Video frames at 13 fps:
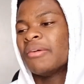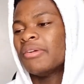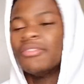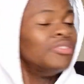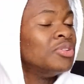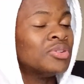
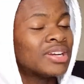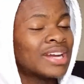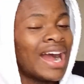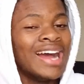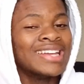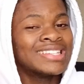If you
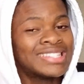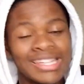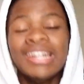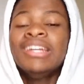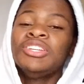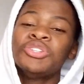guys
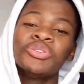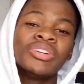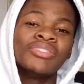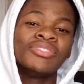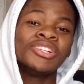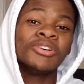did enjoy
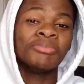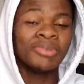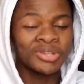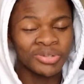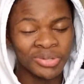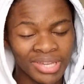the video,
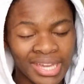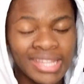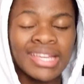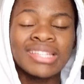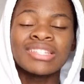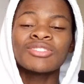make sure you
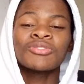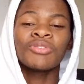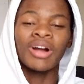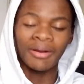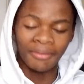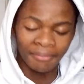hit that
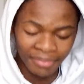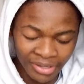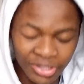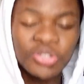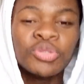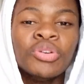subscribe
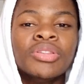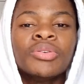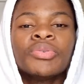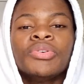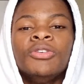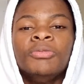button. Join
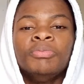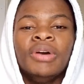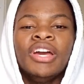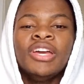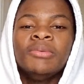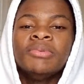the royal
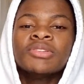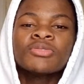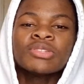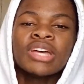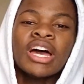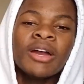babies,
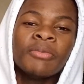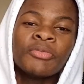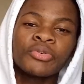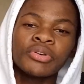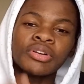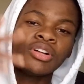because I am
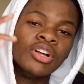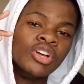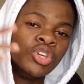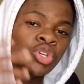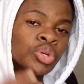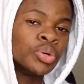royal,
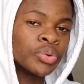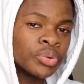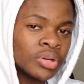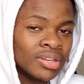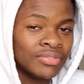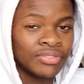you are
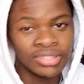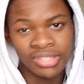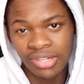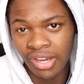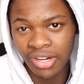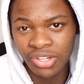royal. If you
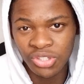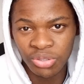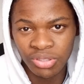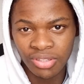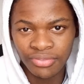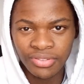did not
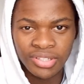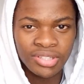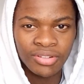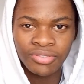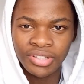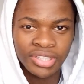enjoy the
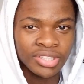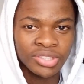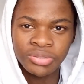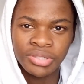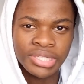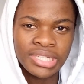video, fucking
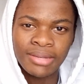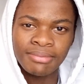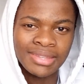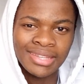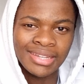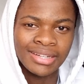do the
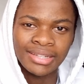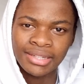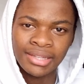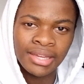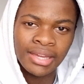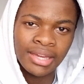same thing.
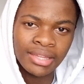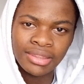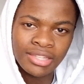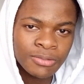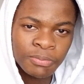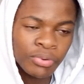Like, at
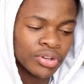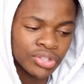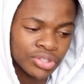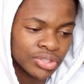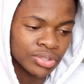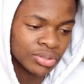this
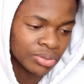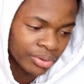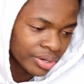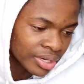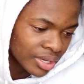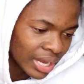point, you
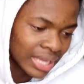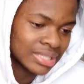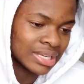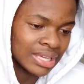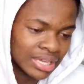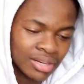already got
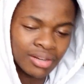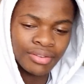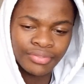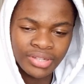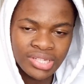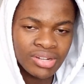to the end of the
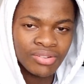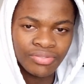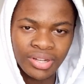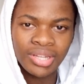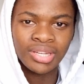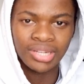video,
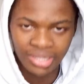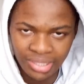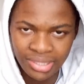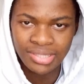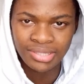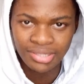fucking
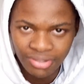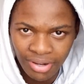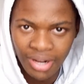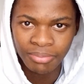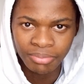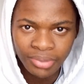hit the
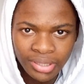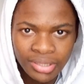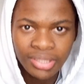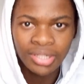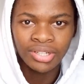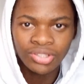subscribe button.